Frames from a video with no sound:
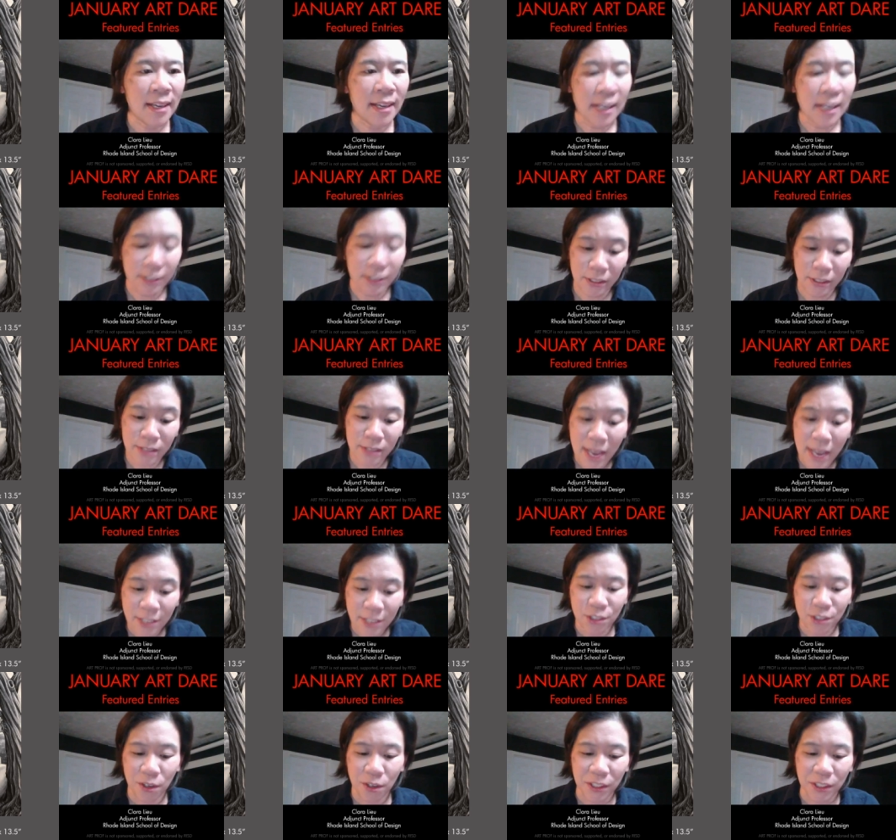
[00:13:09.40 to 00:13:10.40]
the
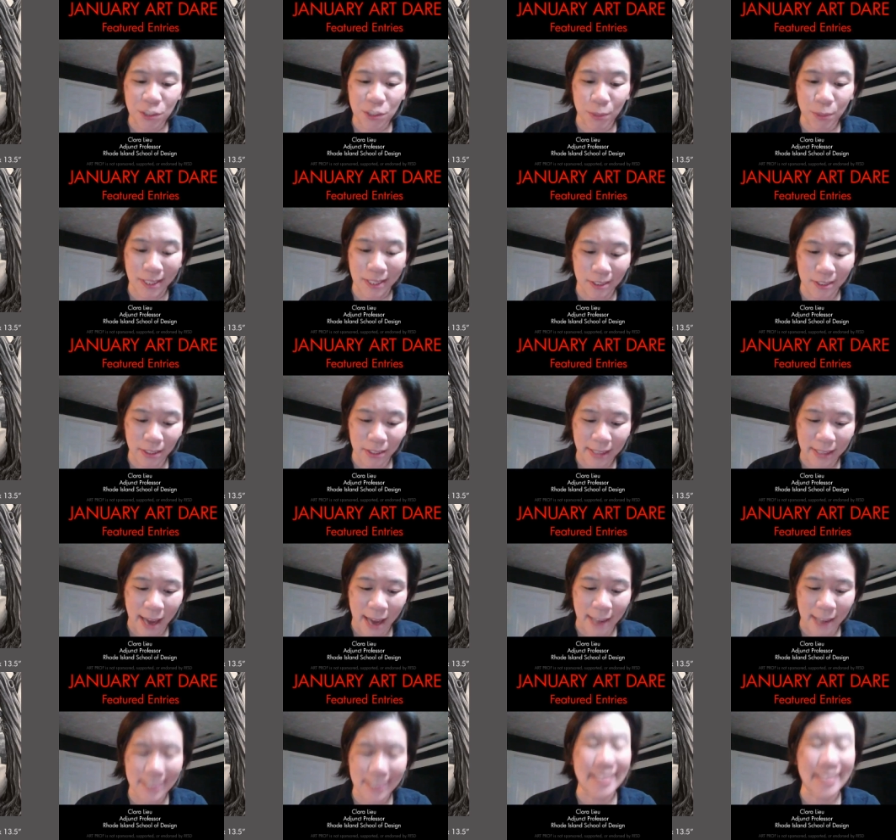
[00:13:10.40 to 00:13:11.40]
next artist we're going to look
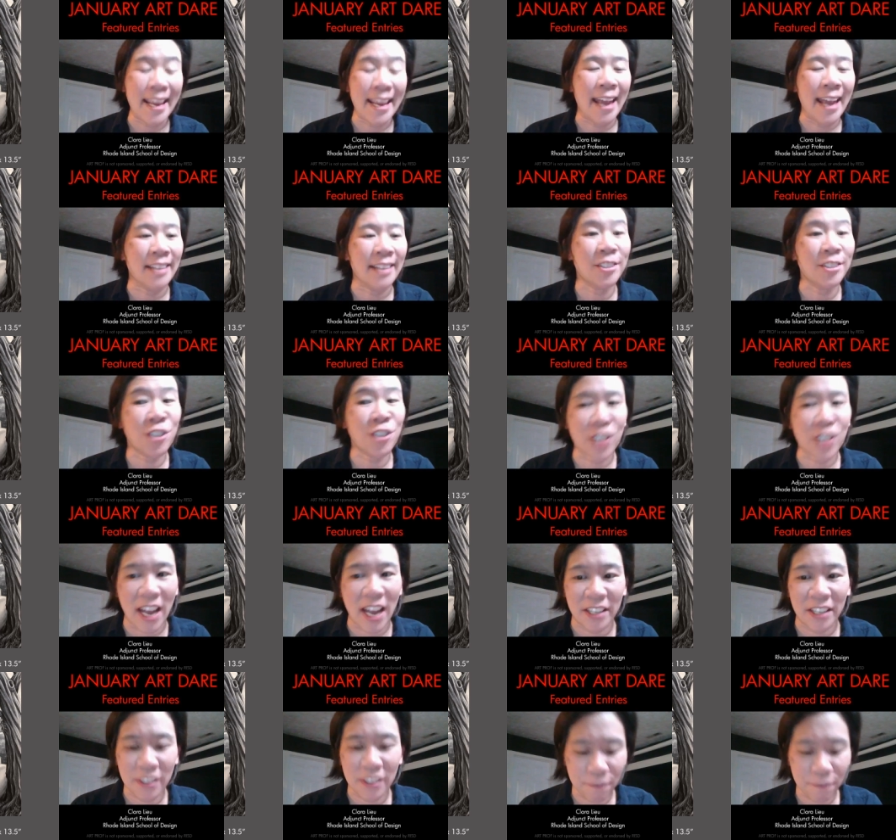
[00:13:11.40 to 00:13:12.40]
at is Anna
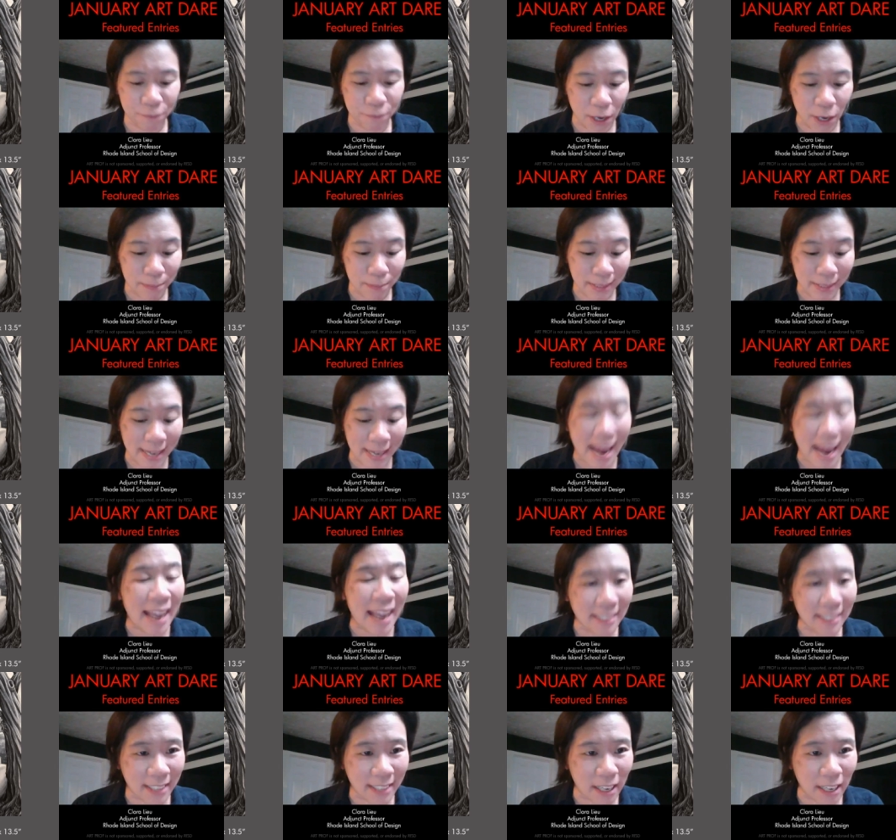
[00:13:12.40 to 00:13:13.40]
Shen from
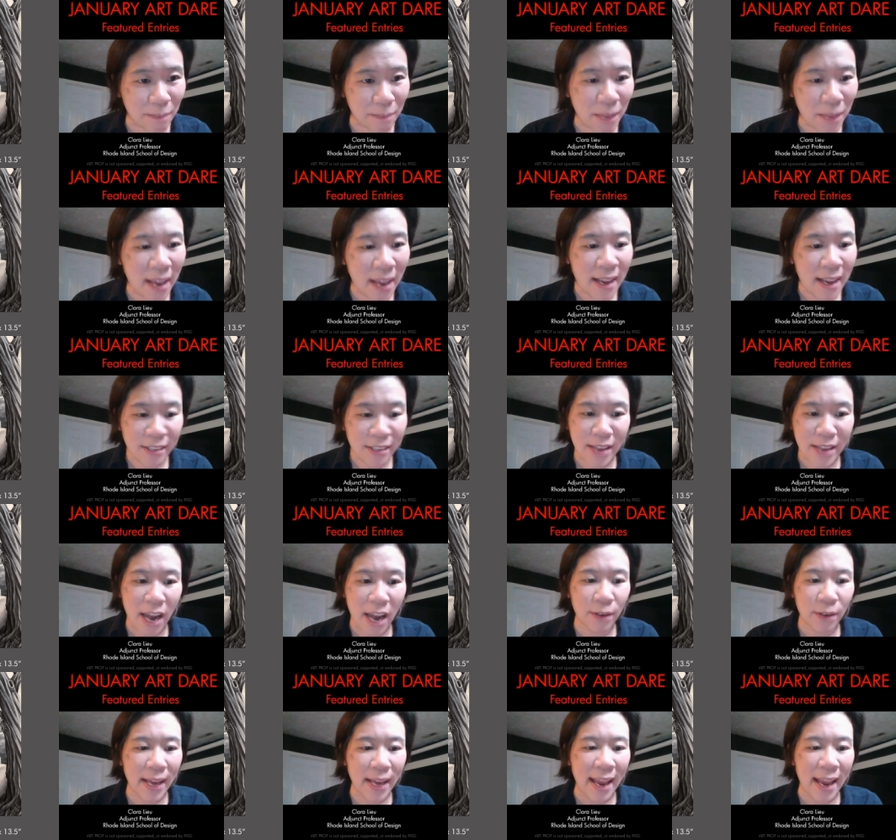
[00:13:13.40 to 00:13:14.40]
Canada.
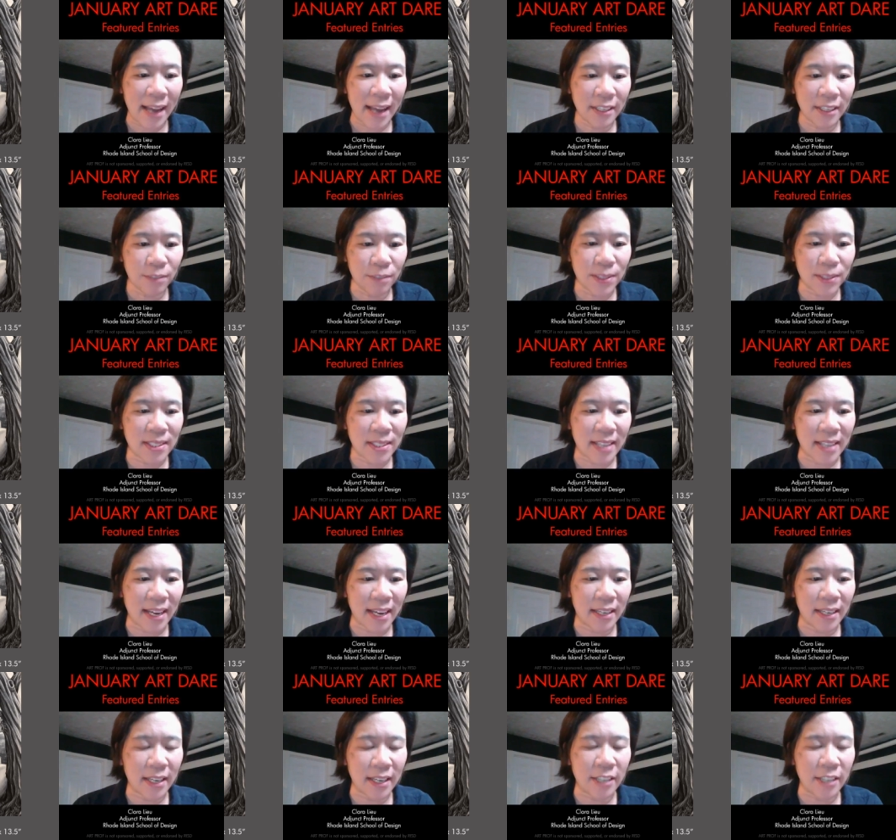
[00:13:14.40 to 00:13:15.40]
Now, Anna was
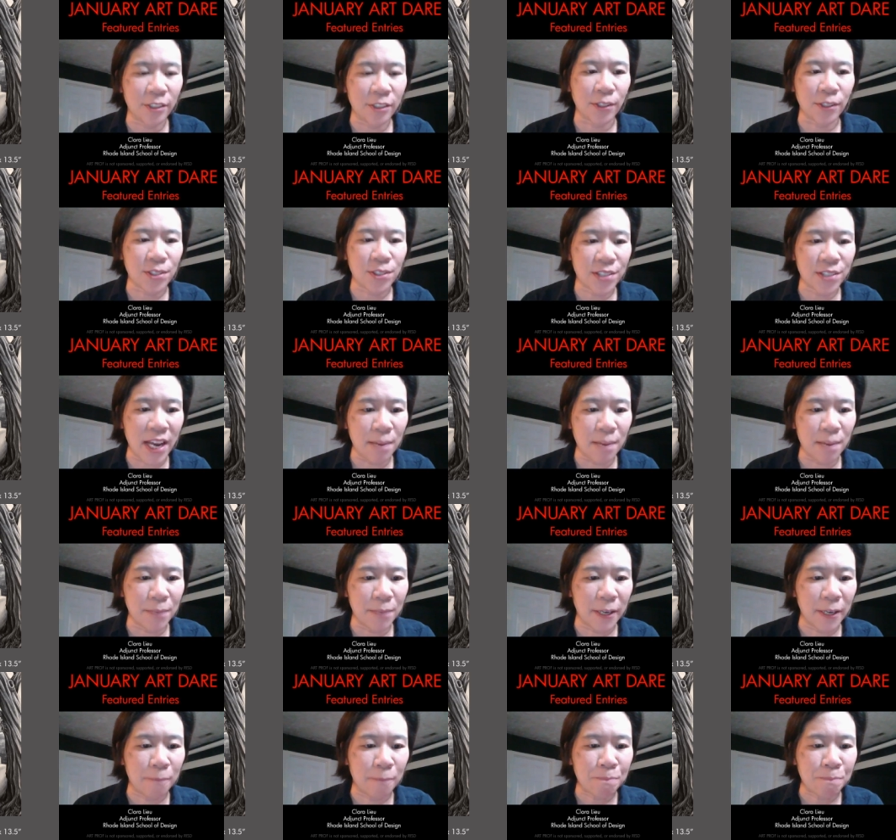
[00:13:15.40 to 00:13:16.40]
saying in her statement